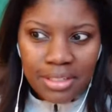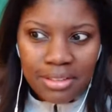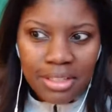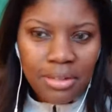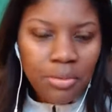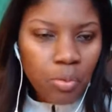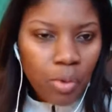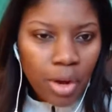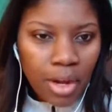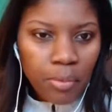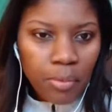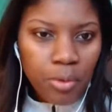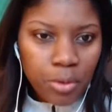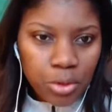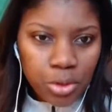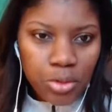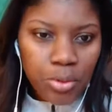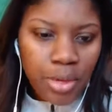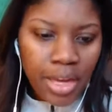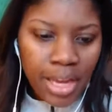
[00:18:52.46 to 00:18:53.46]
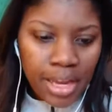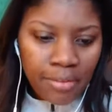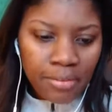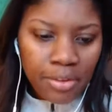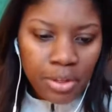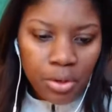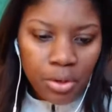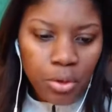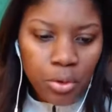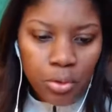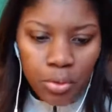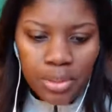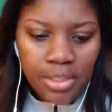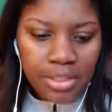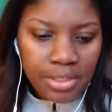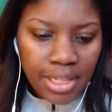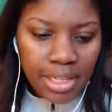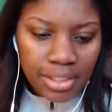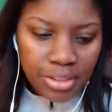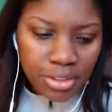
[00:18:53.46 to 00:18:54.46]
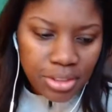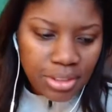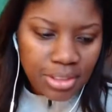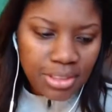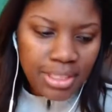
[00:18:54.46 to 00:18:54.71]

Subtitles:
then why won't you have who is actually